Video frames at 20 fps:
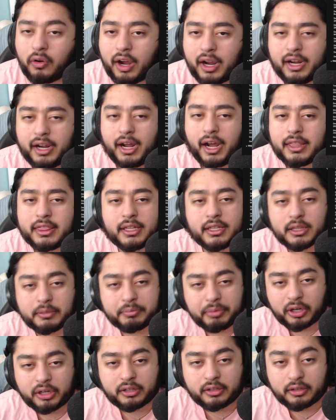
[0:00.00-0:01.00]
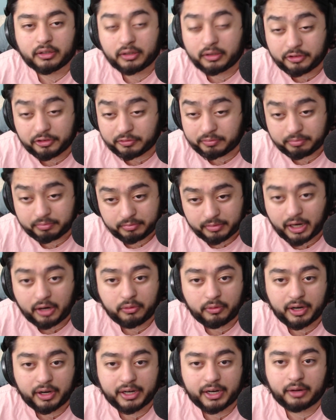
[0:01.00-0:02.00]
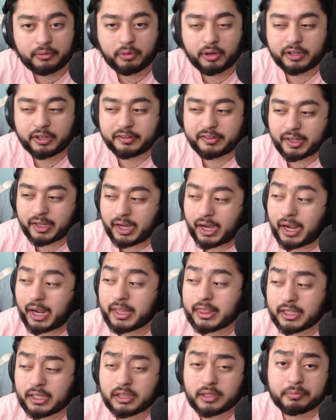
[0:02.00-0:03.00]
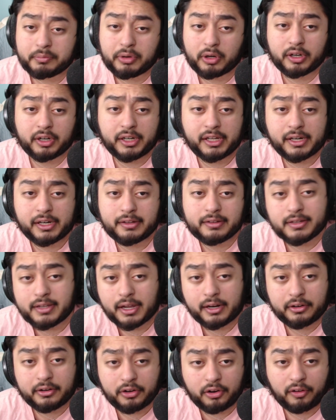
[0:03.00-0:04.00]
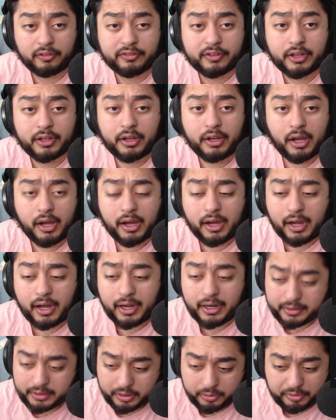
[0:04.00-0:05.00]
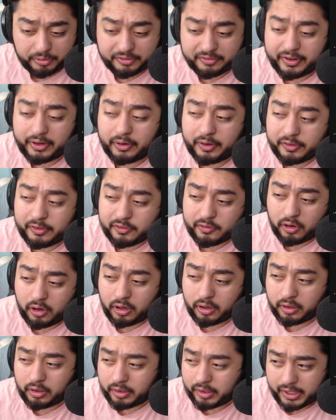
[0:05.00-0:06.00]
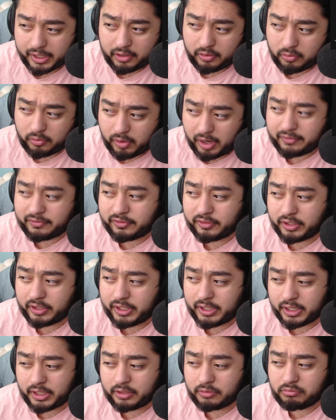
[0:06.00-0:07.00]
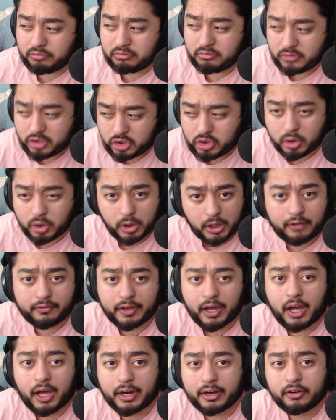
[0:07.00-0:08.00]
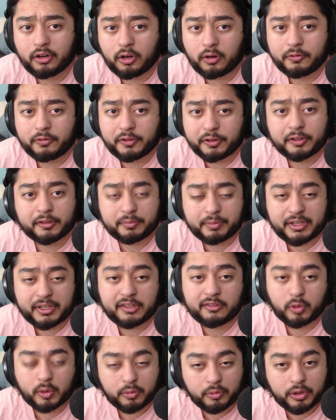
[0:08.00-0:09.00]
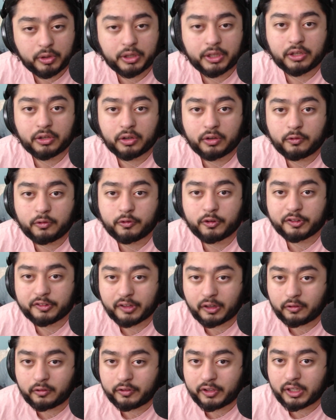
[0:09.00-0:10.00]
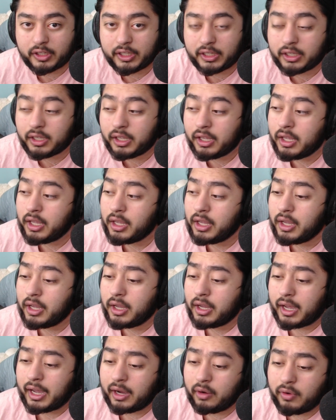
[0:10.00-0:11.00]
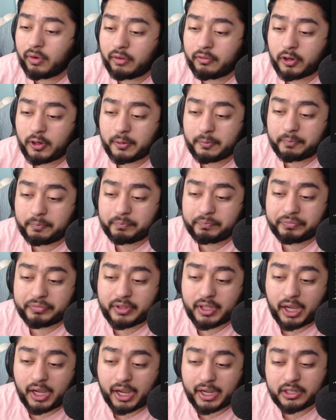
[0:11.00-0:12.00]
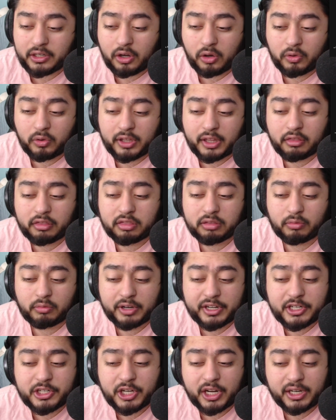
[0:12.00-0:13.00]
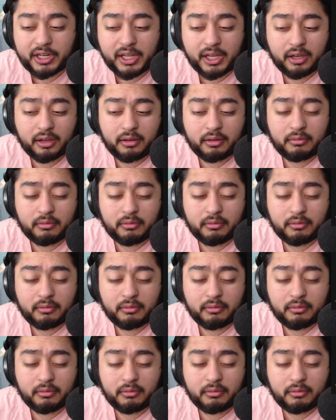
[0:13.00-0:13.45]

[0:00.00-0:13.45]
I think the perk, just outright, I want to say, I think the perk needed to get nerfed. It was very strong, and rightfully it should have gotten nerfed. The speeds were really good for self-healing. However, I know that 3-genning